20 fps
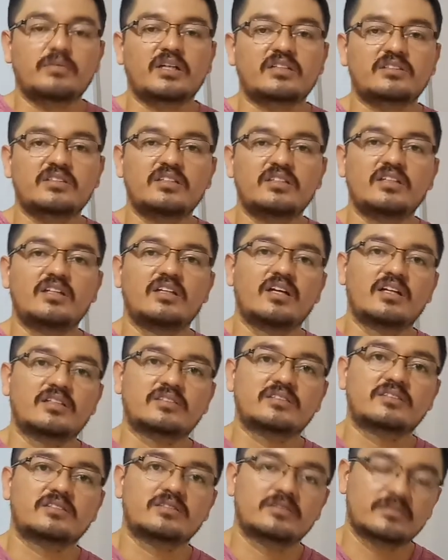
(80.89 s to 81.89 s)

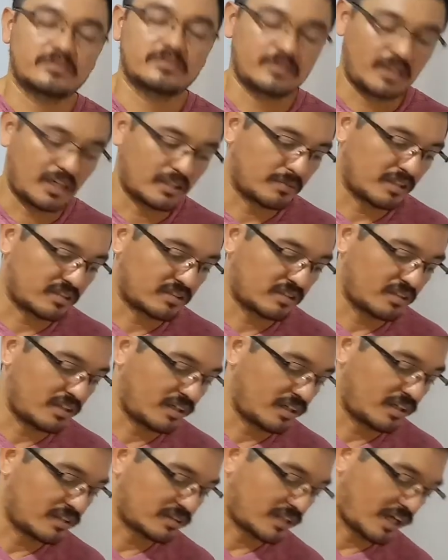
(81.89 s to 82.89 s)
materials. As
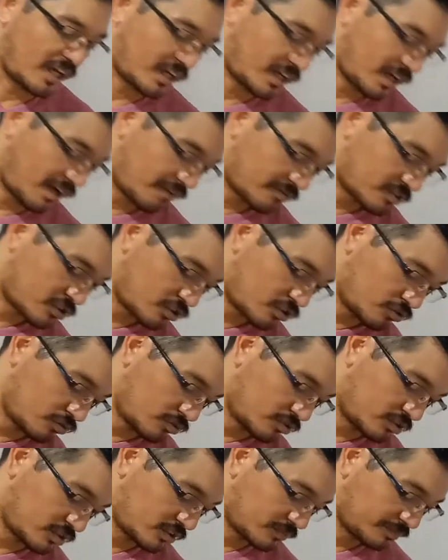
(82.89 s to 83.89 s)
material I have
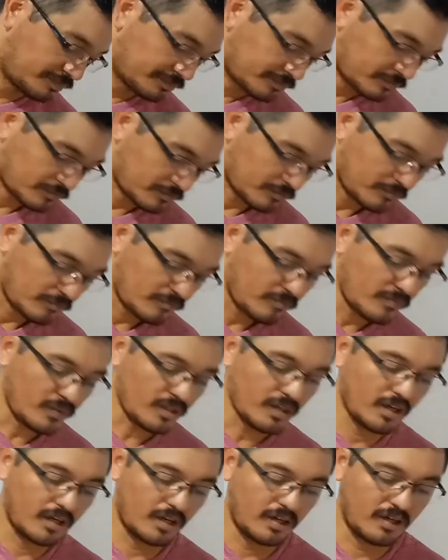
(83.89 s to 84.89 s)
choose,
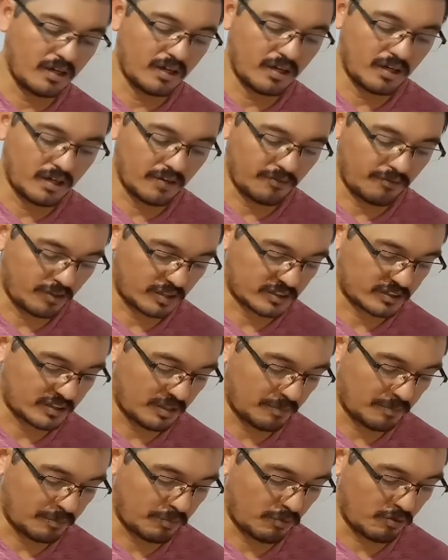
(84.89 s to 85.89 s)
for
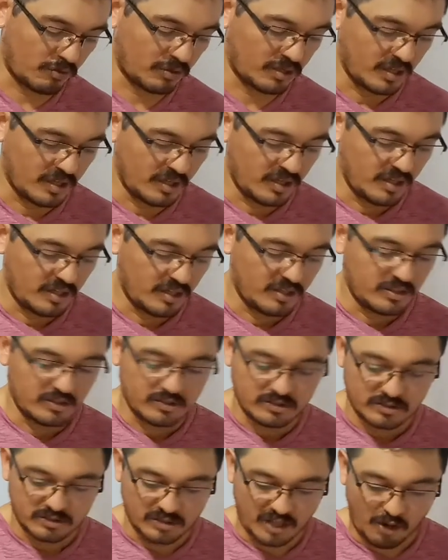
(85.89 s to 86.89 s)
example,
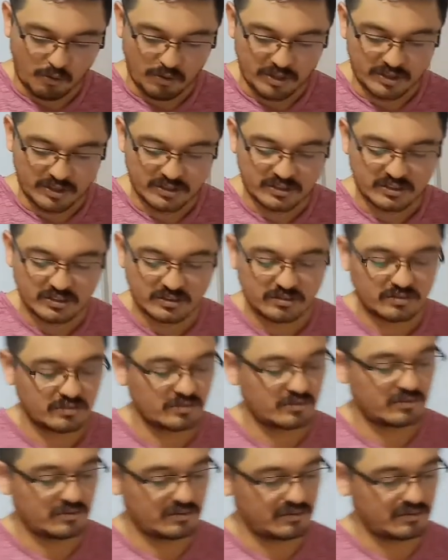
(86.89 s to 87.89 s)
drawings
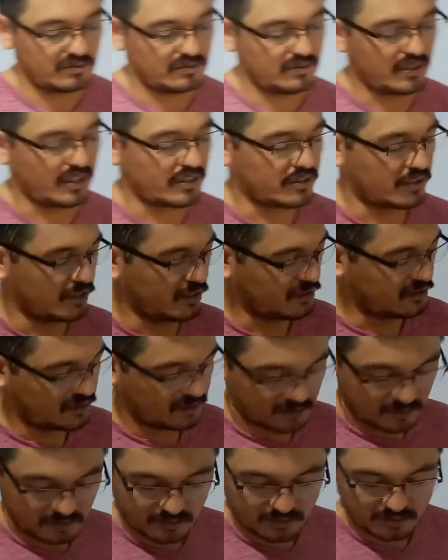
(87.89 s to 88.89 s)
like this,